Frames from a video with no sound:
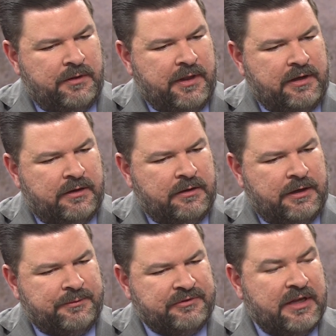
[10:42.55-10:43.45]
they
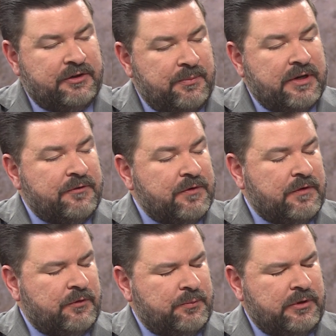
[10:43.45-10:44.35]
could stand to
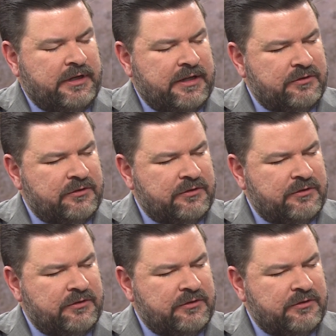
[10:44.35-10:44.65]
benefit from pre-K.